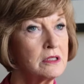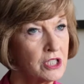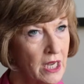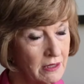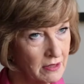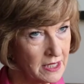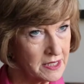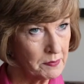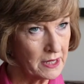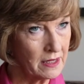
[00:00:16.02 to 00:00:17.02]
generally
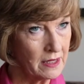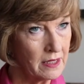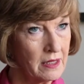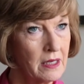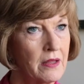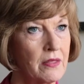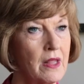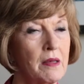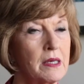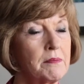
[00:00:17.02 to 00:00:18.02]
speaking,
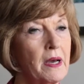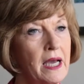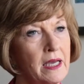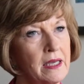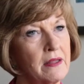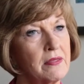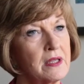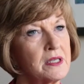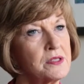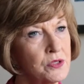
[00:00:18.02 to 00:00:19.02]
by
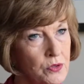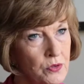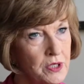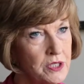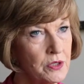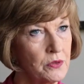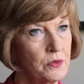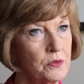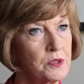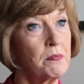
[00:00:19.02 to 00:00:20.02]
the story
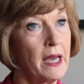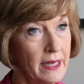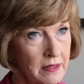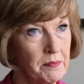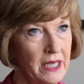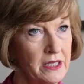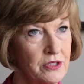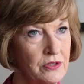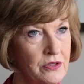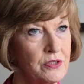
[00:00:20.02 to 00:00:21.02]
told by the
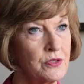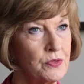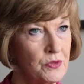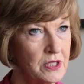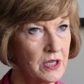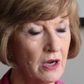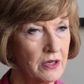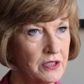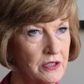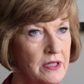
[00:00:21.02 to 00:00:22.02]
patient to the
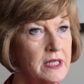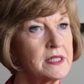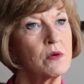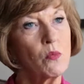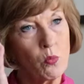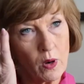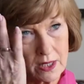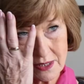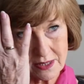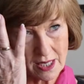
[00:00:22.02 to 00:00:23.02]
doctor. It's a
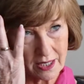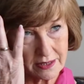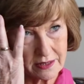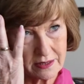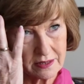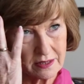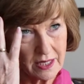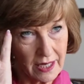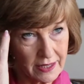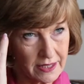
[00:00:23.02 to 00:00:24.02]
one-sided
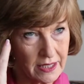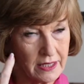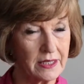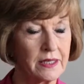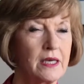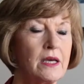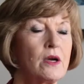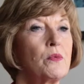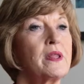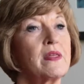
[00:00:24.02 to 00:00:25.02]
headache
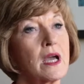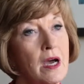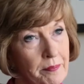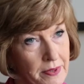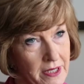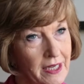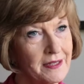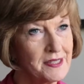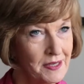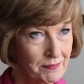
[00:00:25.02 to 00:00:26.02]
with accompanying
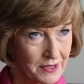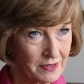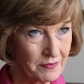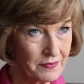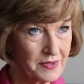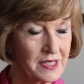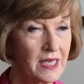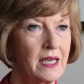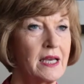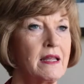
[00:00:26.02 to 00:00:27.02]
symptoms,
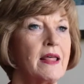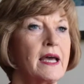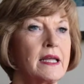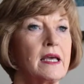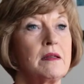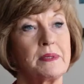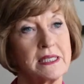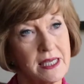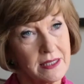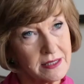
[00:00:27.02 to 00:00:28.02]
and that can be
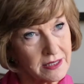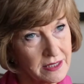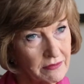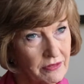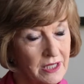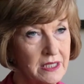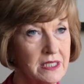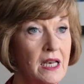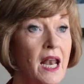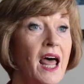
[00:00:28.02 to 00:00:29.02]
sensitivity
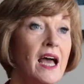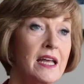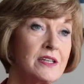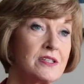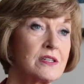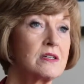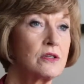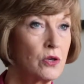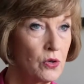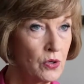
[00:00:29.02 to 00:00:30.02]
to light,
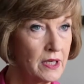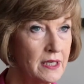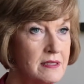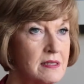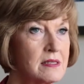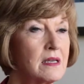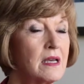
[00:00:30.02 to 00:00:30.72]
noise,